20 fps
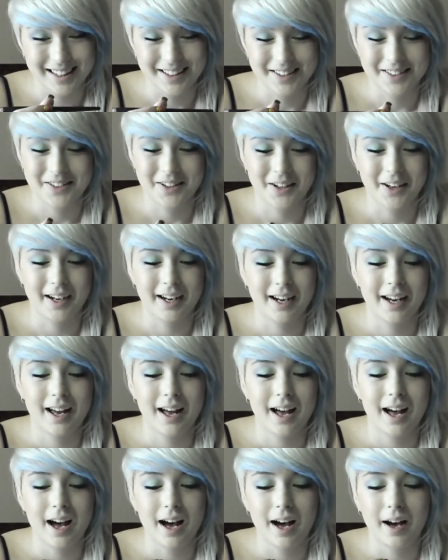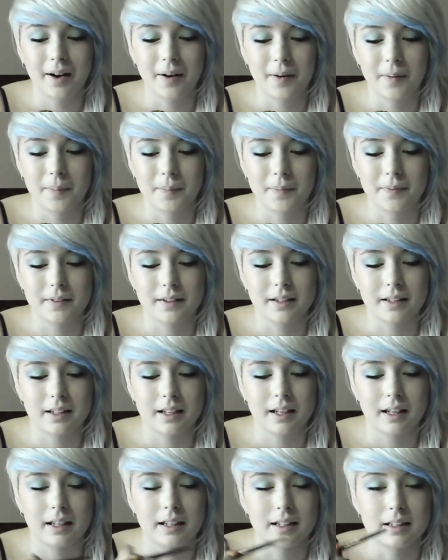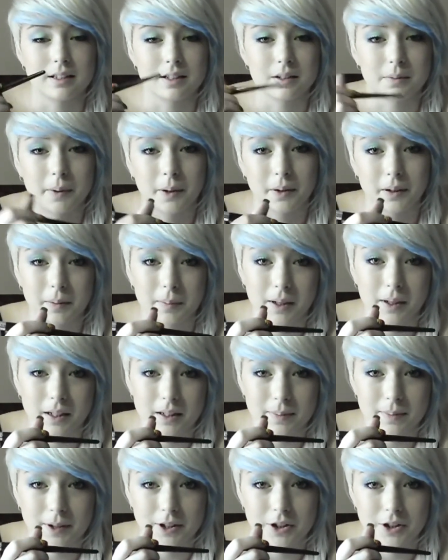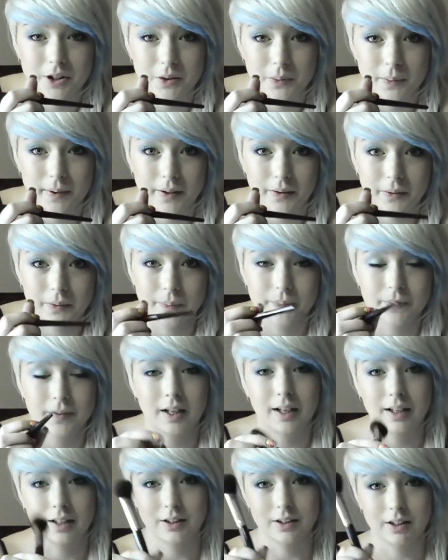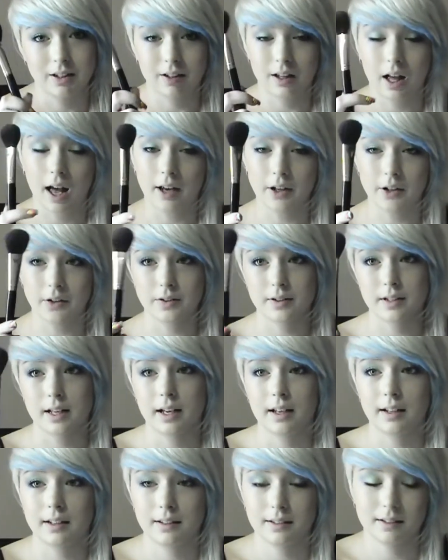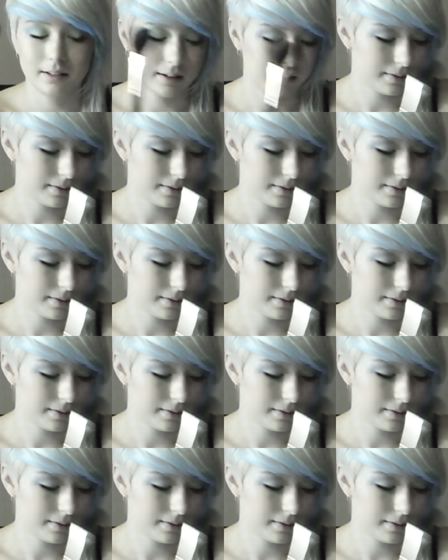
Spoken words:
Sorry, it is a Napoleon Perdis brush as well. I use that.